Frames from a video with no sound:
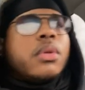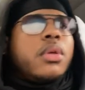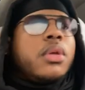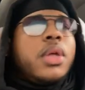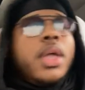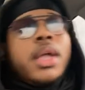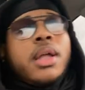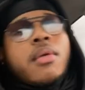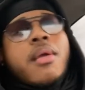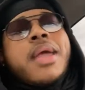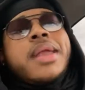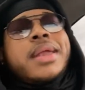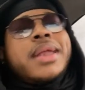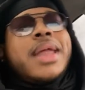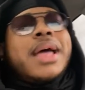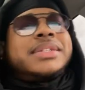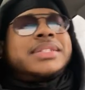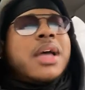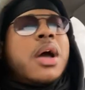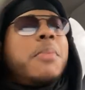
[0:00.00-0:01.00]
And granted,
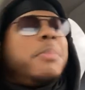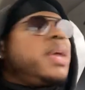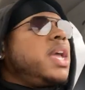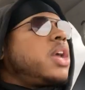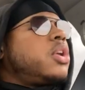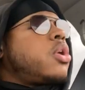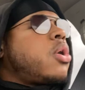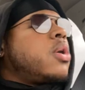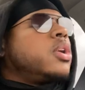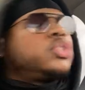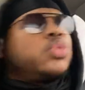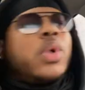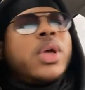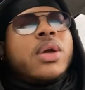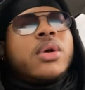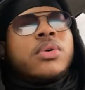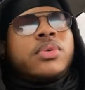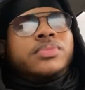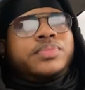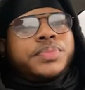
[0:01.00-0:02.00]
that's how men are as
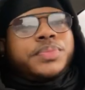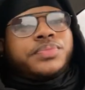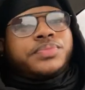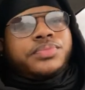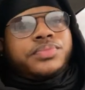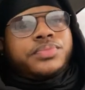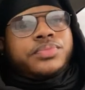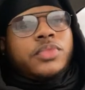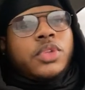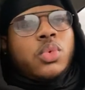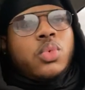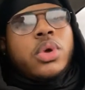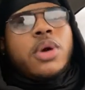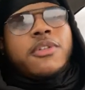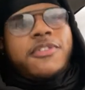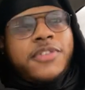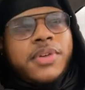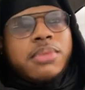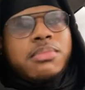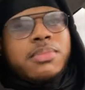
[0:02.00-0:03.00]
well. Well,
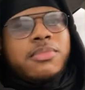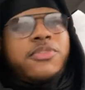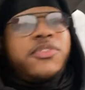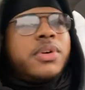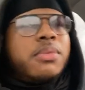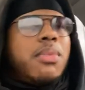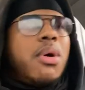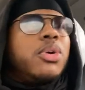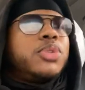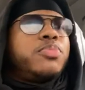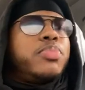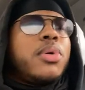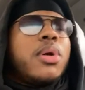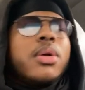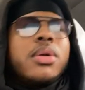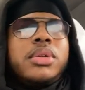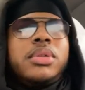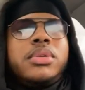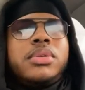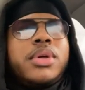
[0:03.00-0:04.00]
for the most
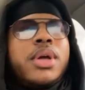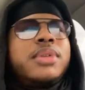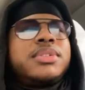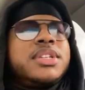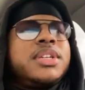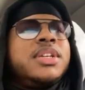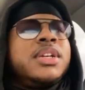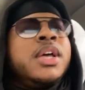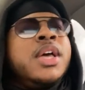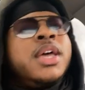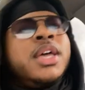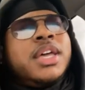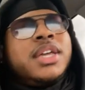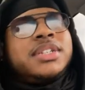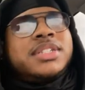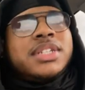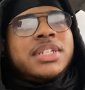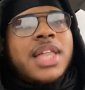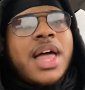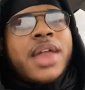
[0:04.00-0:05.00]
part, you know what I'm saying?
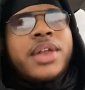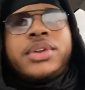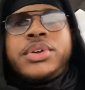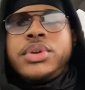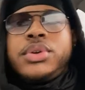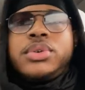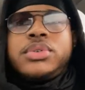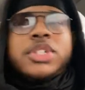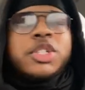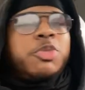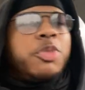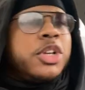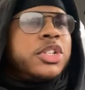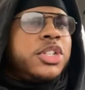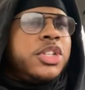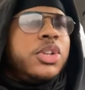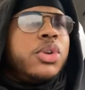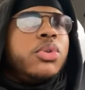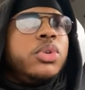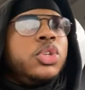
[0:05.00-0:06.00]
It's a lot of dudes,
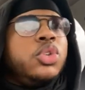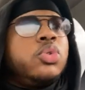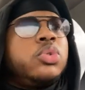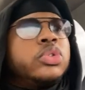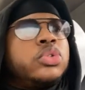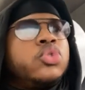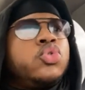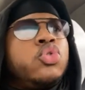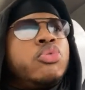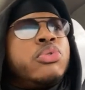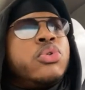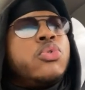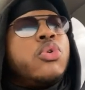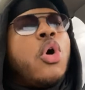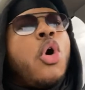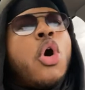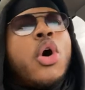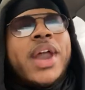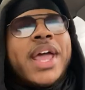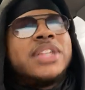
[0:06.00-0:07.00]
especially on YouTube, who
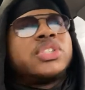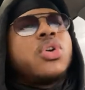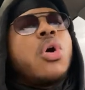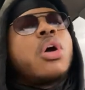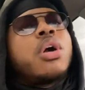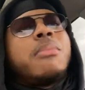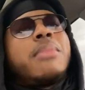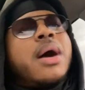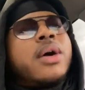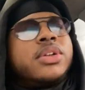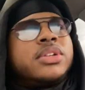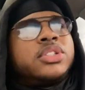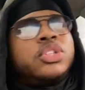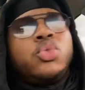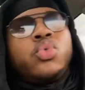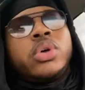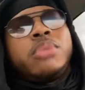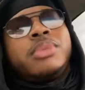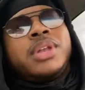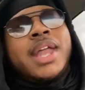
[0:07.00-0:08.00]
all they talk about is the
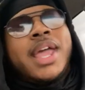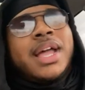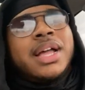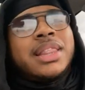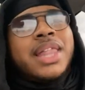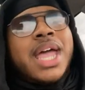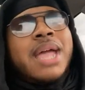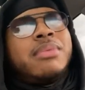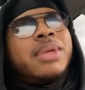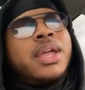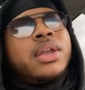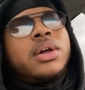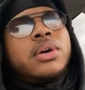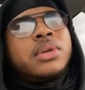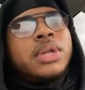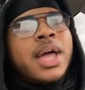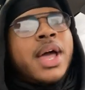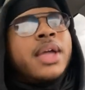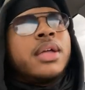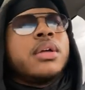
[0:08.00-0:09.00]
women they claim they
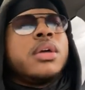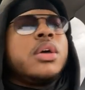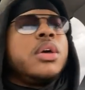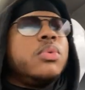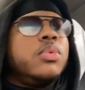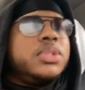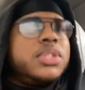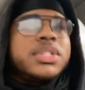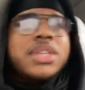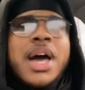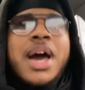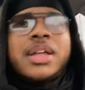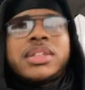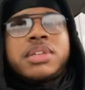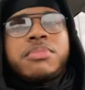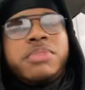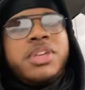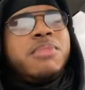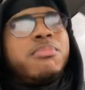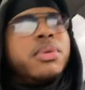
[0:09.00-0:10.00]
don't like, which is odd
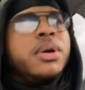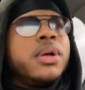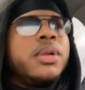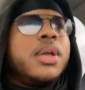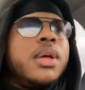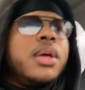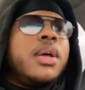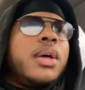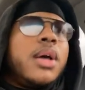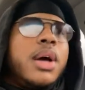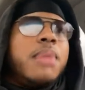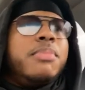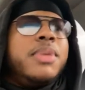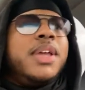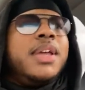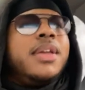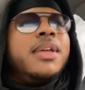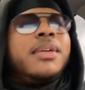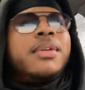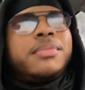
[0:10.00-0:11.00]
to me, but I
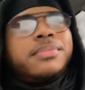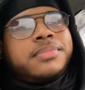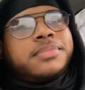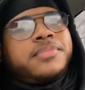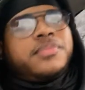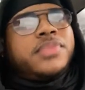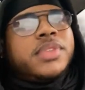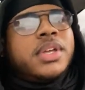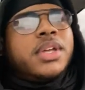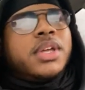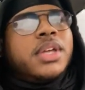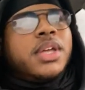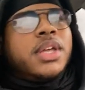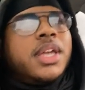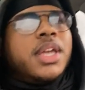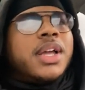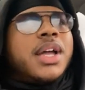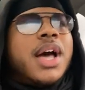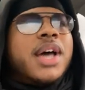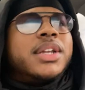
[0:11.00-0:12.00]
mean,
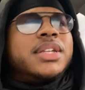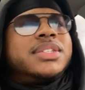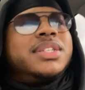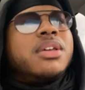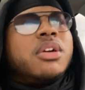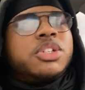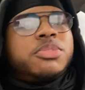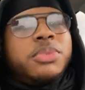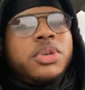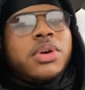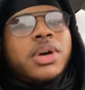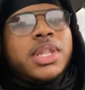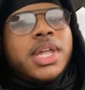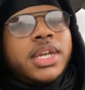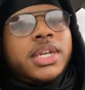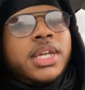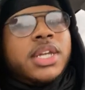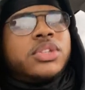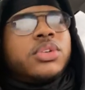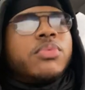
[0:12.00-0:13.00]
it kind of tells me all I
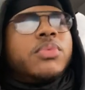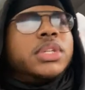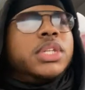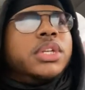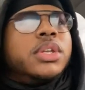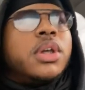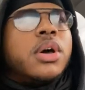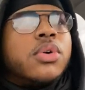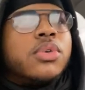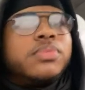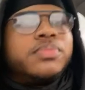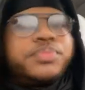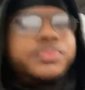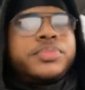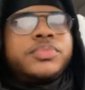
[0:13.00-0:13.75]
need to really know.